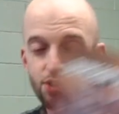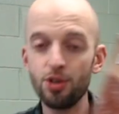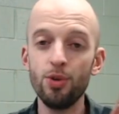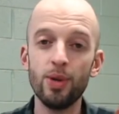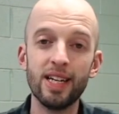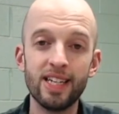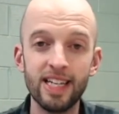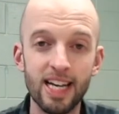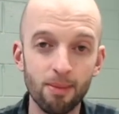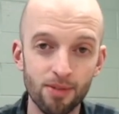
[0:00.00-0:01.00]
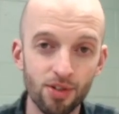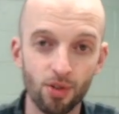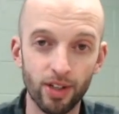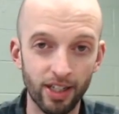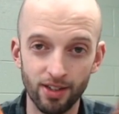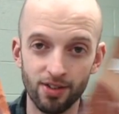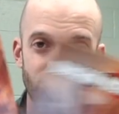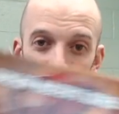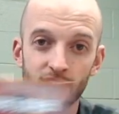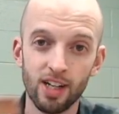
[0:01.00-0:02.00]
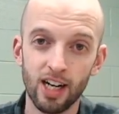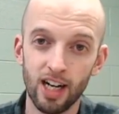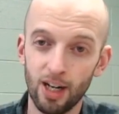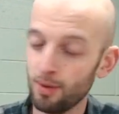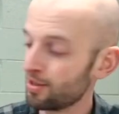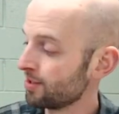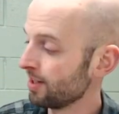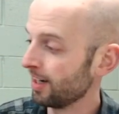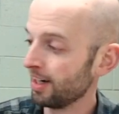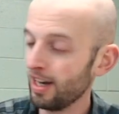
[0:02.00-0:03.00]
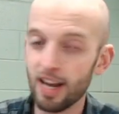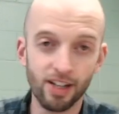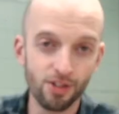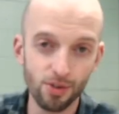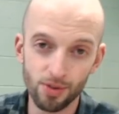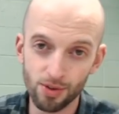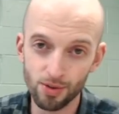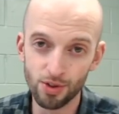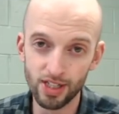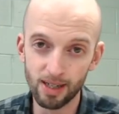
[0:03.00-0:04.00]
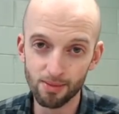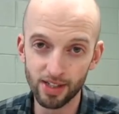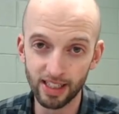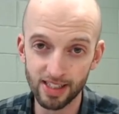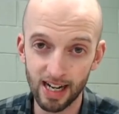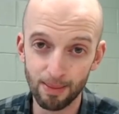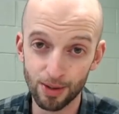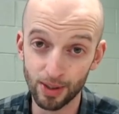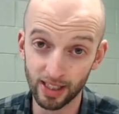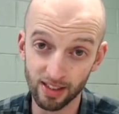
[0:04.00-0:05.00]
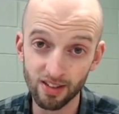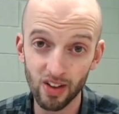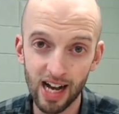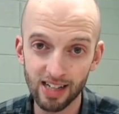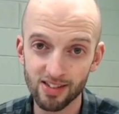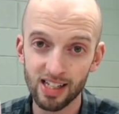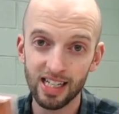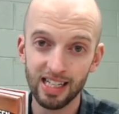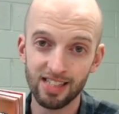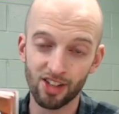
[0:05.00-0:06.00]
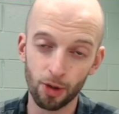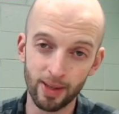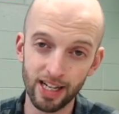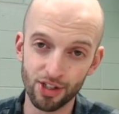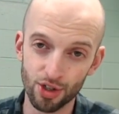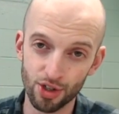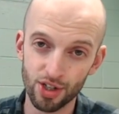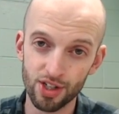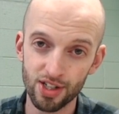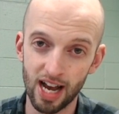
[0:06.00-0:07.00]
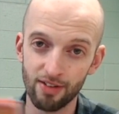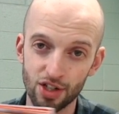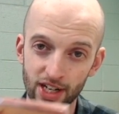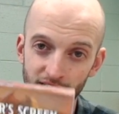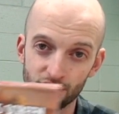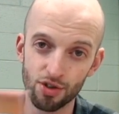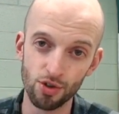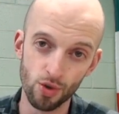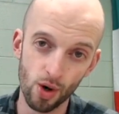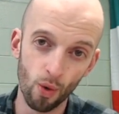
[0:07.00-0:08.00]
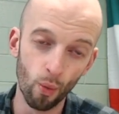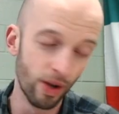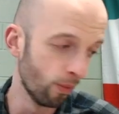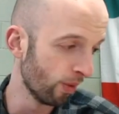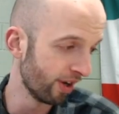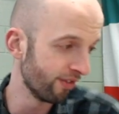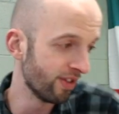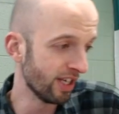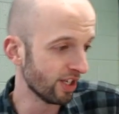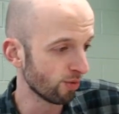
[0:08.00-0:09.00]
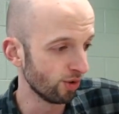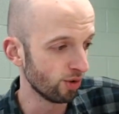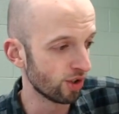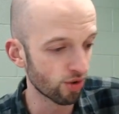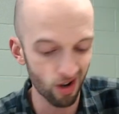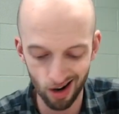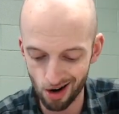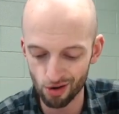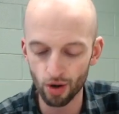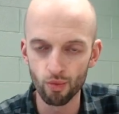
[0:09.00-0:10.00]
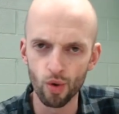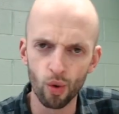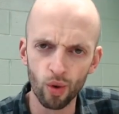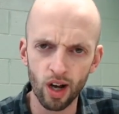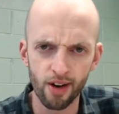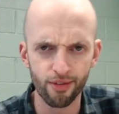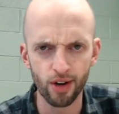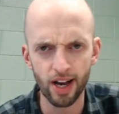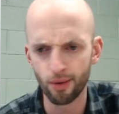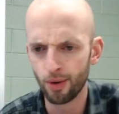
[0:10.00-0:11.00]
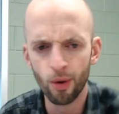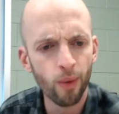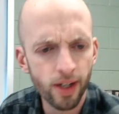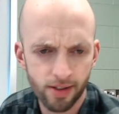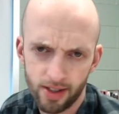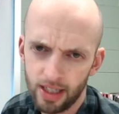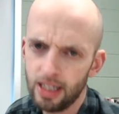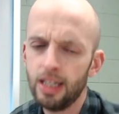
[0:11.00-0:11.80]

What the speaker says: 2 DM screens, which any student who GMs anytime during this class is going to be entered to have a chance to win one of these. We'll do a draw or a roll-off or I don't know what.